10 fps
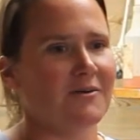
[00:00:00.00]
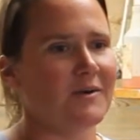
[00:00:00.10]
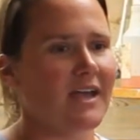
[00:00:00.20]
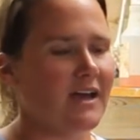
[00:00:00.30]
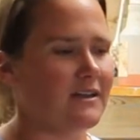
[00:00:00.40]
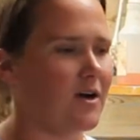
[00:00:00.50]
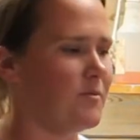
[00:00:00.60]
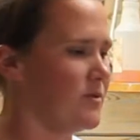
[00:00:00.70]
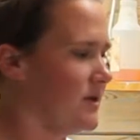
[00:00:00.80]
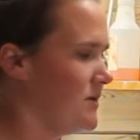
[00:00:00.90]
we had a
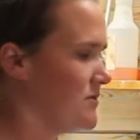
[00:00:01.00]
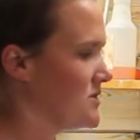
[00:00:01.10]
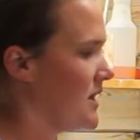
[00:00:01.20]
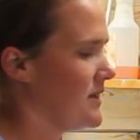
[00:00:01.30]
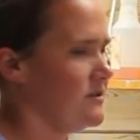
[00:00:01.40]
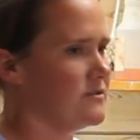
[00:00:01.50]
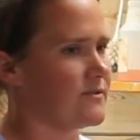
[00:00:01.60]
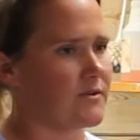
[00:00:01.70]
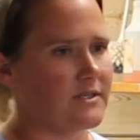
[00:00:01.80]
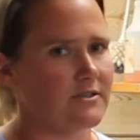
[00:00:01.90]
couple that we were trying to use
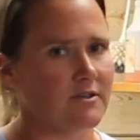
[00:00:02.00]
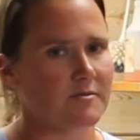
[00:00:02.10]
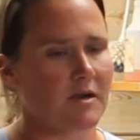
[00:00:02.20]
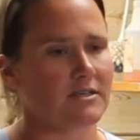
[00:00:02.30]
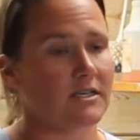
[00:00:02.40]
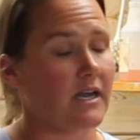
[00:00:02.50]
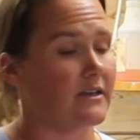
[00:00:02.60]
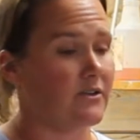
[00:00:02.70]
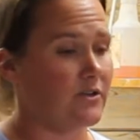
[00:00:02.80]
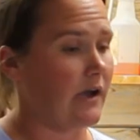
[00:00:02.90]
for a research project
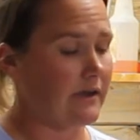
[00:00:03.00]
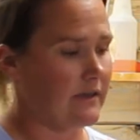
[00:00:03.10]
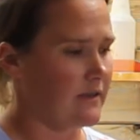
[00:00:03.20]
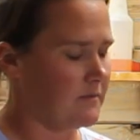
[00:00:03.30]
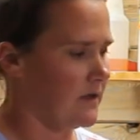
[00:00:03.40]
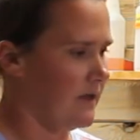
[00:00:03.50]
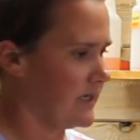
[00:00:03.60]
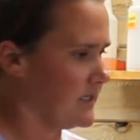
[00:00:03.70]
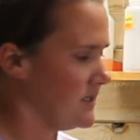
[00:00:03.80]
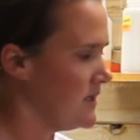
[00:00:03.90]
and could not get them
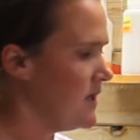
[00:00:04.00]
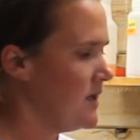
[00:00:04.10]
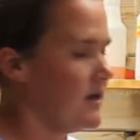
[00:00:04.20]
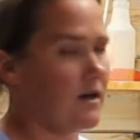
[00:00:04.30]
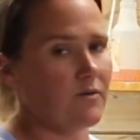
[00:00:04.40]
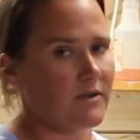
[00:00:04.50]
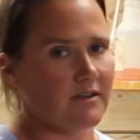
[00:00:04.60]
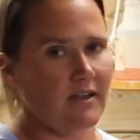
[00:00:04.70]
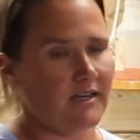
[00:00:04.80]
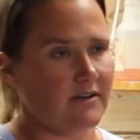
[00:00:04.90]
collected uh, with
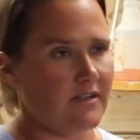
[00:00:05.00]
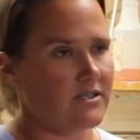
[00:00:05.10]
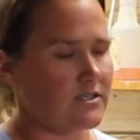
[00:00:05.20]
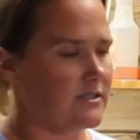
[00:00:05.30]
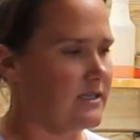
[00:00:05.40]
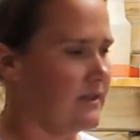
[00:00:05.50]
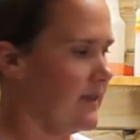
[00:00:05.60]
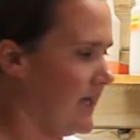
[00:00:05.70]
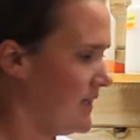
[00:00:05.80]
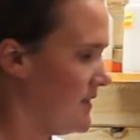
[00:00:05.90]
a liner. They just didn't
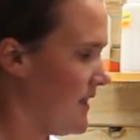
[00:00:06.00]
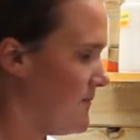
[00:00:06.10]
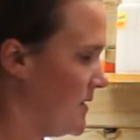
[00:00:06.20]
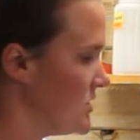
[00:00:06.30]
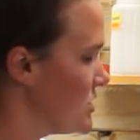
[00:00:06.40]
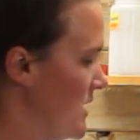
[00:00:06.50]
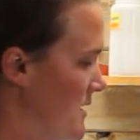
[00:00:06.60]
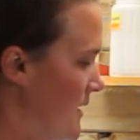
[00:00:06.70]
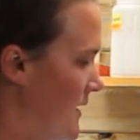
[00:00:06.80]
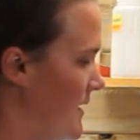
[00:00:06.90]
like it that much.
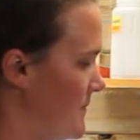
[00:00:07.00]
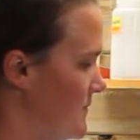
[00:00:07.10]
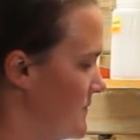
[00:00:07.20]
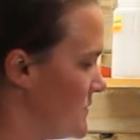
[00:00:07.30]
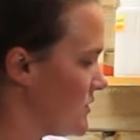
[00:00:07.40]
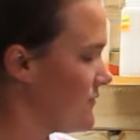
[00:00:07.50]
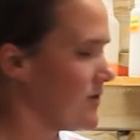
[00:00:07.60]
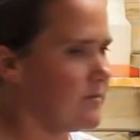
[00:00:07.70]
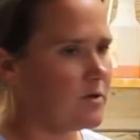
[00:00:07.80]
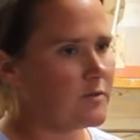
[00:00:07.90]
Um, so for
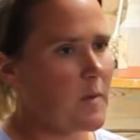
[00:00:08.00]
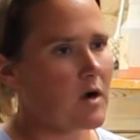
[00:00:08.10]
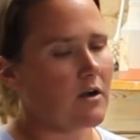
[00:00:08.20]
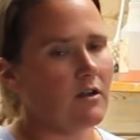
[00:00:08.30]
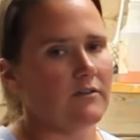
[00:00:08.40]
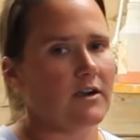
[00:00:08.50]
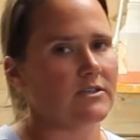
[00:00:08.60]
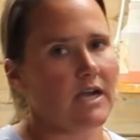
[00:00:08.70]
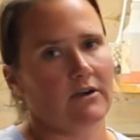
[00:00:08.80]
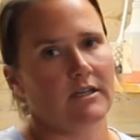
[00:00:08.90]
the most part, all of our
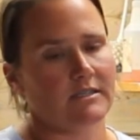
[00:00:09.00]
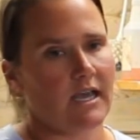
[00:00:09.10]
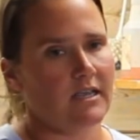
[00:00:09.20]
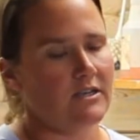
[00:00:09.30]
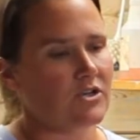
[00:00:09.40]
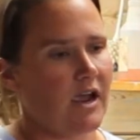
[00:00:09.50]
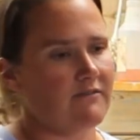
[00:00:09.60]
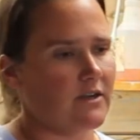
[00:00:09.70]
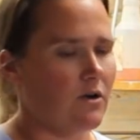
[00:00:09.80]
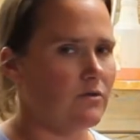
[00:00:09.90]
stallions each have
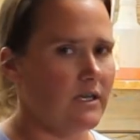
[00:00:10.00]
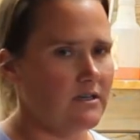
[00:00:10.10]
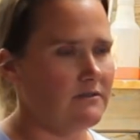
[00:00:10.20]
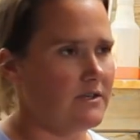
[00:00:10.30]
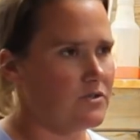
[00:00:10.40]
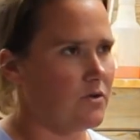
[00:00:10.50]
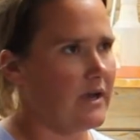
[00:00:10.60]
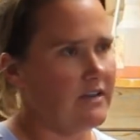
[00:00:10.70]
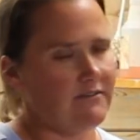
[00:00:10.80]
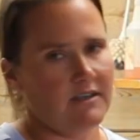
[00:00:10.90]
their own individual
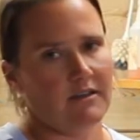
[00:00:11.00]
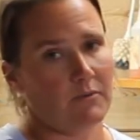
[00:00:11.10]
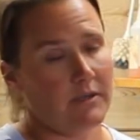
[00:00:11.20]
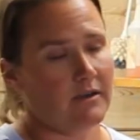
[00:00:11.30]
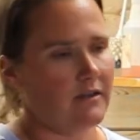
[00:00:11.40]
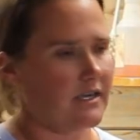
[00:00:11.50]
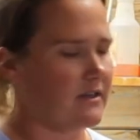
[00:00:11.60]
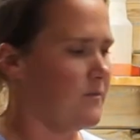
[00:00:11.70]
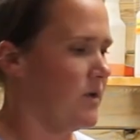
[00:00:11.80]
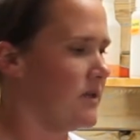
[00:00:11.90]
AV that we collect
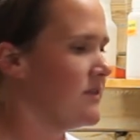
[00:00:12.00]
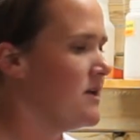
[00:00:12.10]
them with,